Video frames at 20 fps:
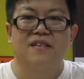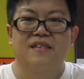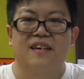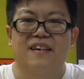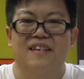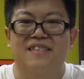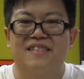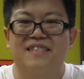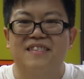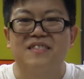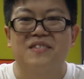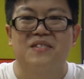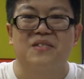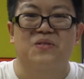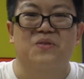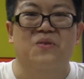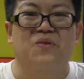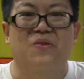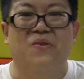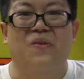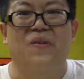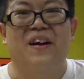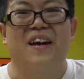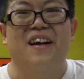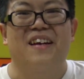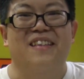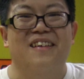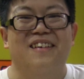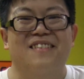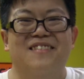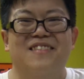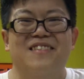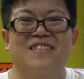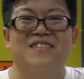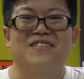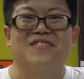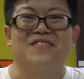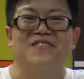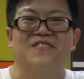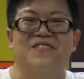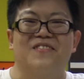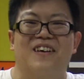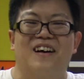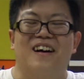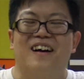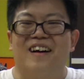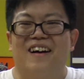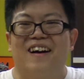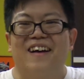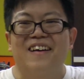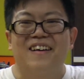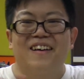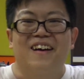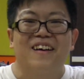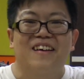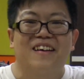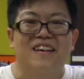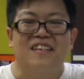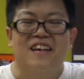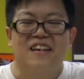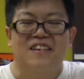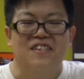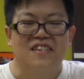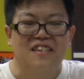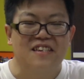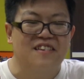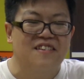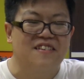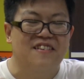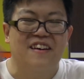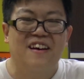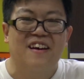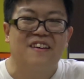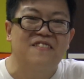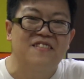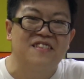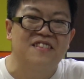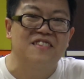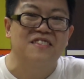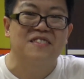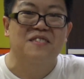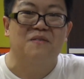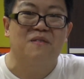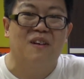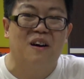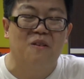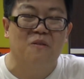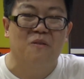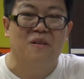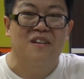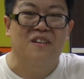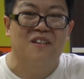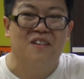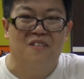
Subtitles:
And this is great, and so I can actually carry this around